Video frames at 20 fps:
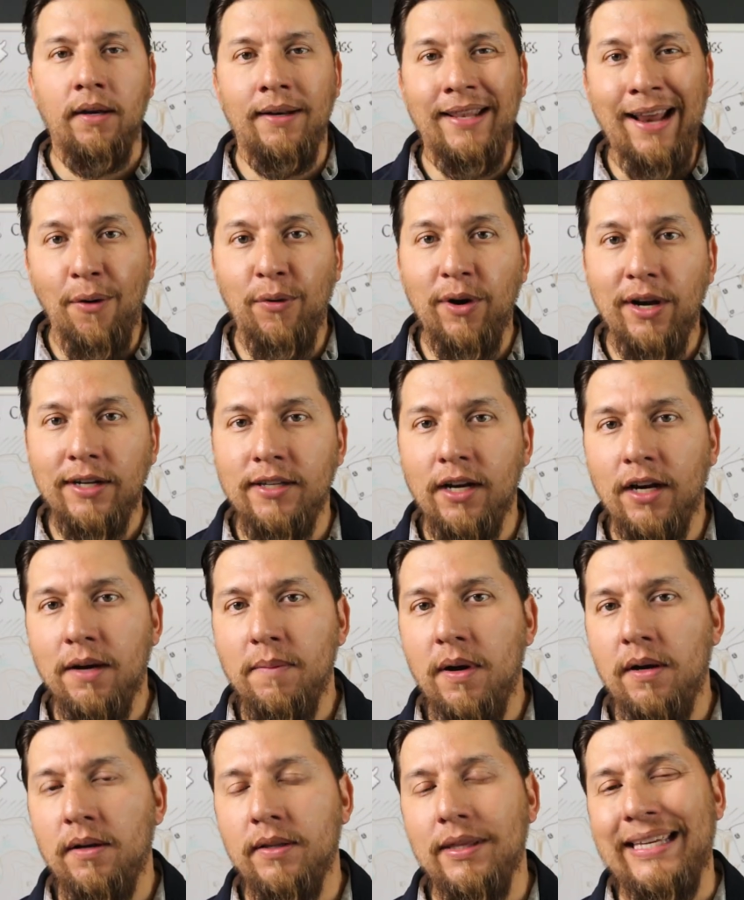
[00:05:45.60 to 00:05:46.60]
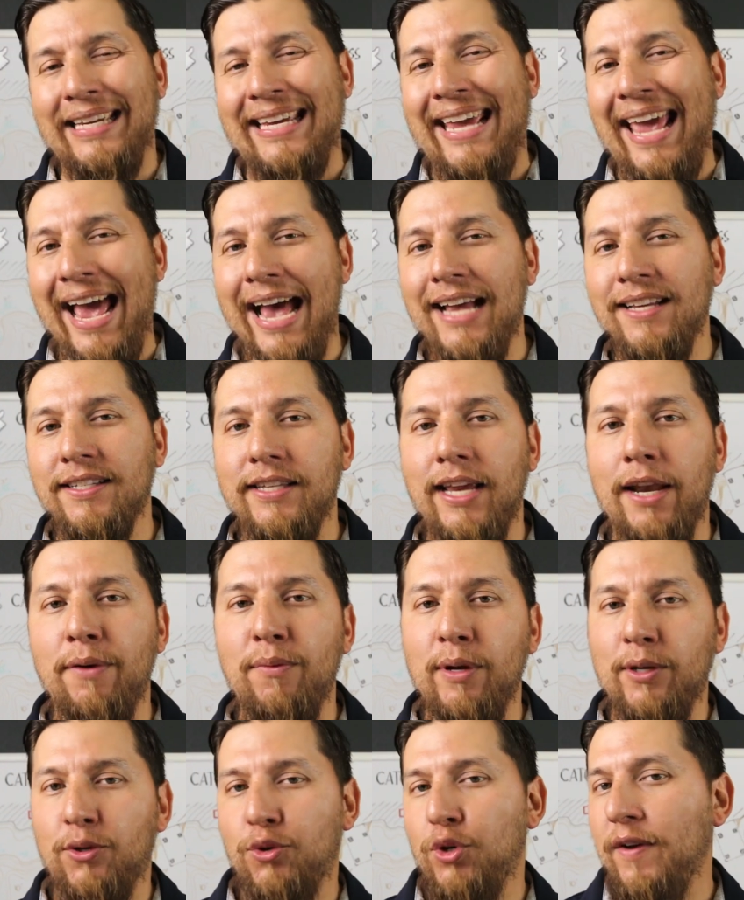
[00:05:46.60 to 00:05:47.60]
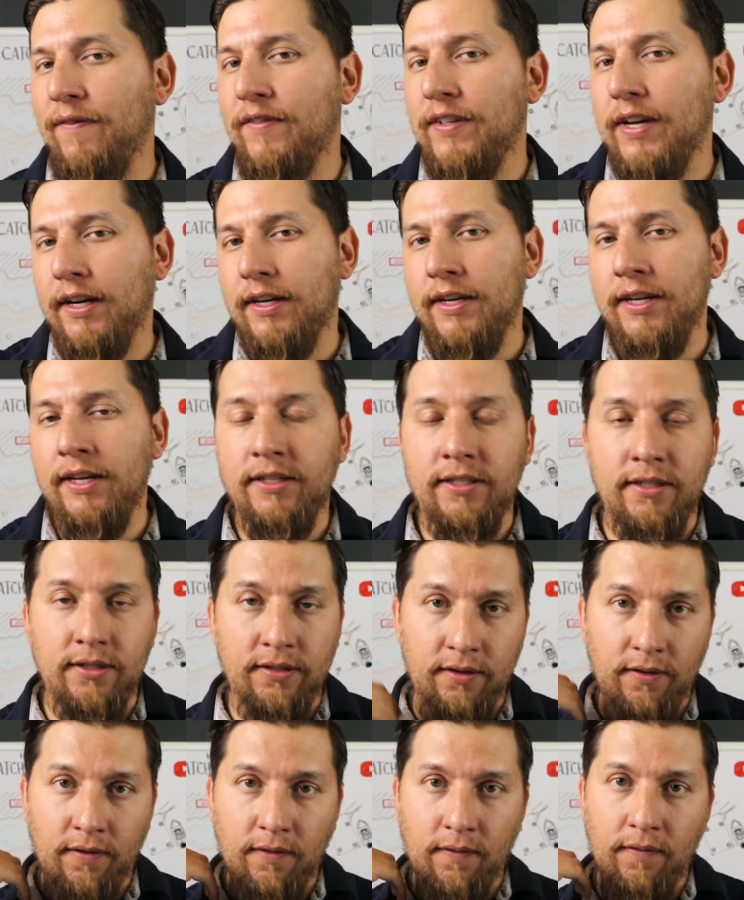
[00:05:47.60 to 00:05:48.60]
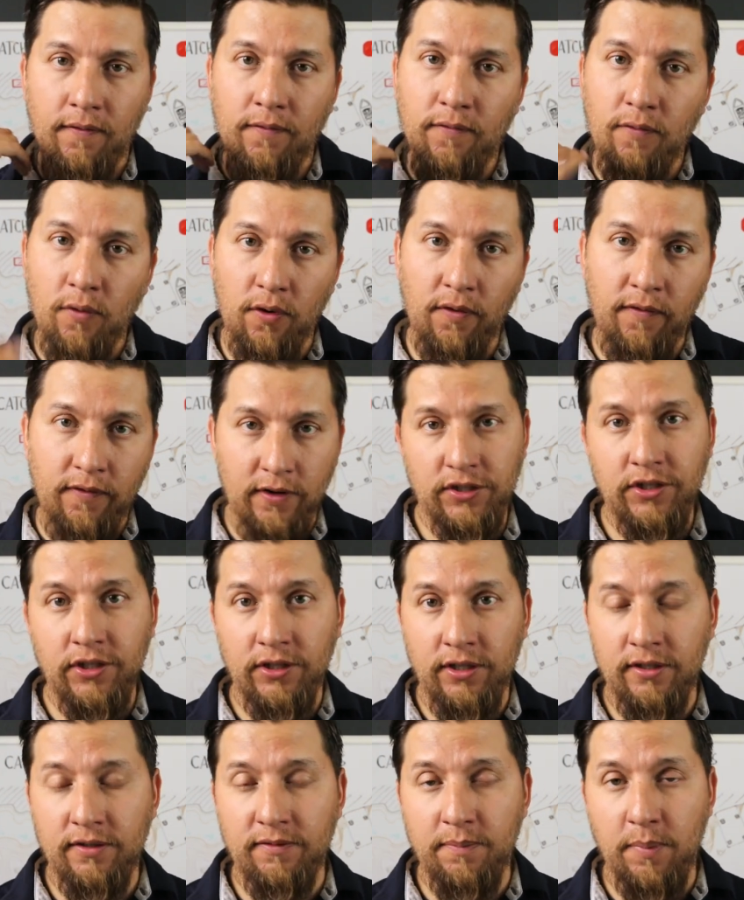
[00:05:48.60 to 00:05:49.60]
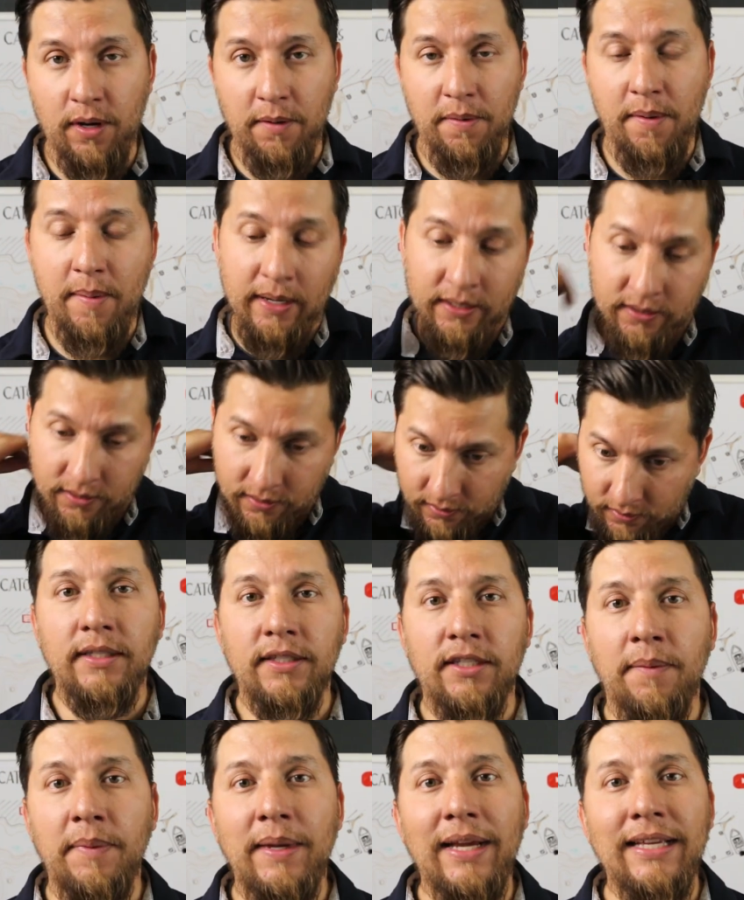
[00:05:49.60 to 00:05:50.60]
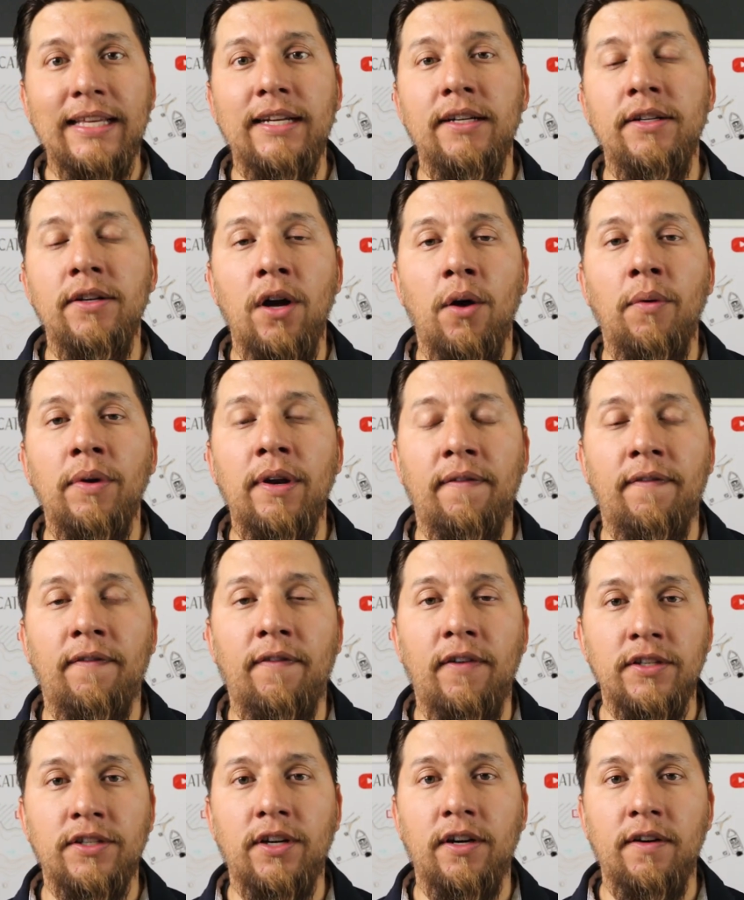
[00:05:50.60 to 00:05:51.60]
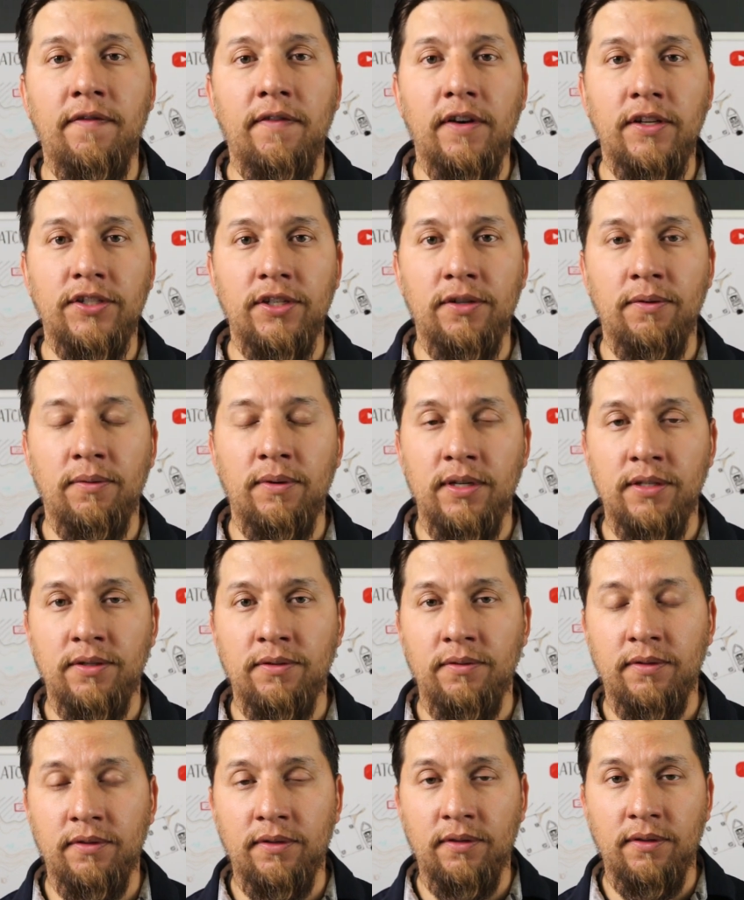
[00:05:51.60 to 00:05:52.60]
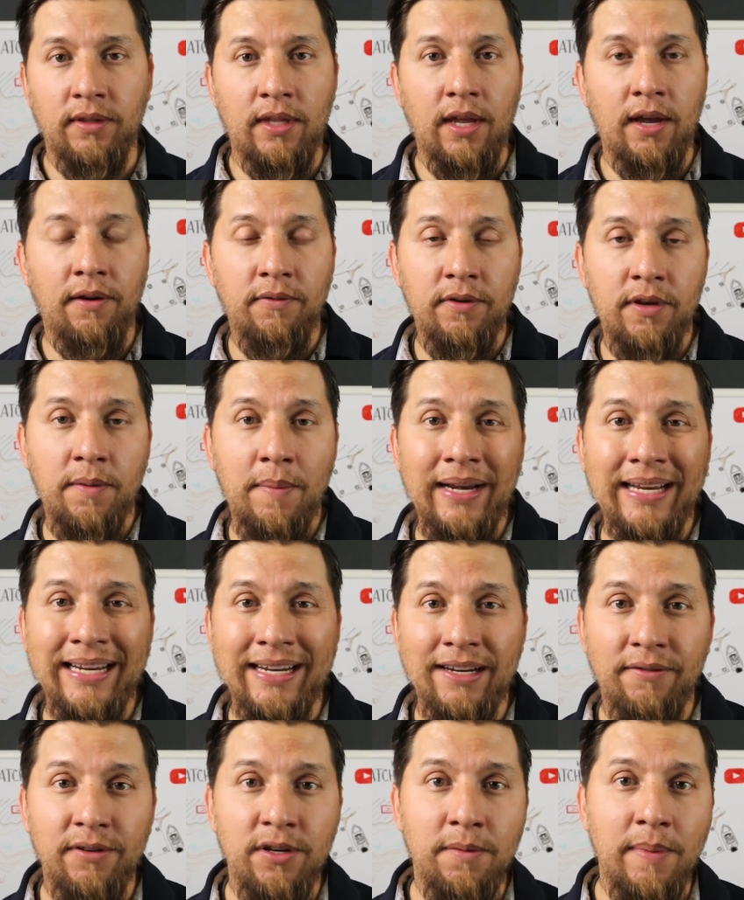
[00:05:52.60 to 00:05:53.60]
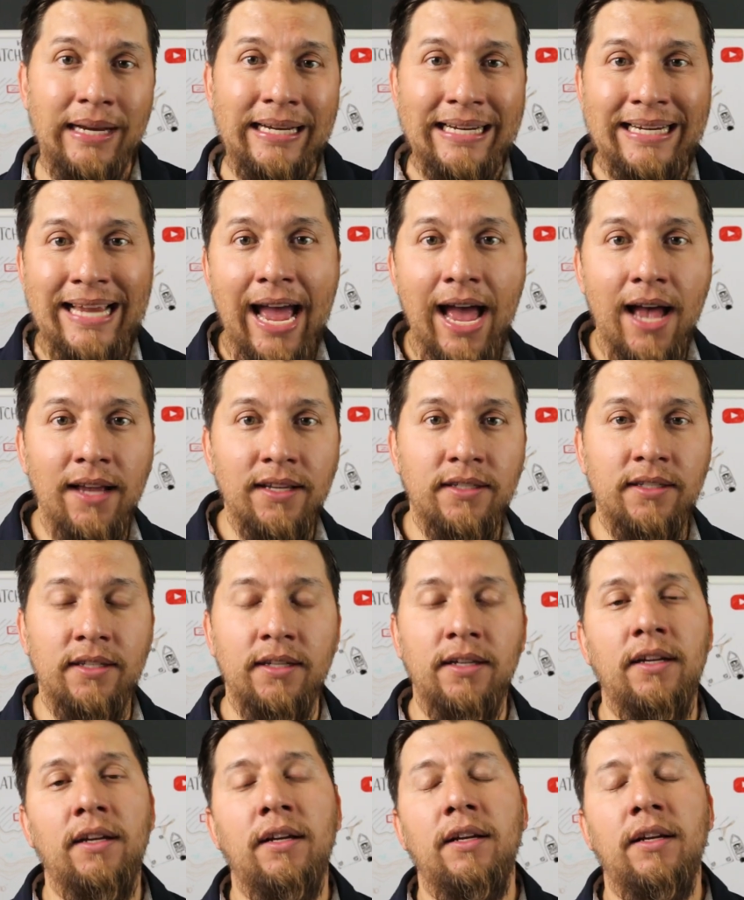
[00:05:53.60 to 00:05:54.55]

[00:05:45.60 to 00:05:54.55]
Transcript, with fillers: Now we're gonna talk about cast and retrieve techniques for fishing these spotted bay bass. Something I didn't know when I first started fishing was that when you make a, when you make a cast,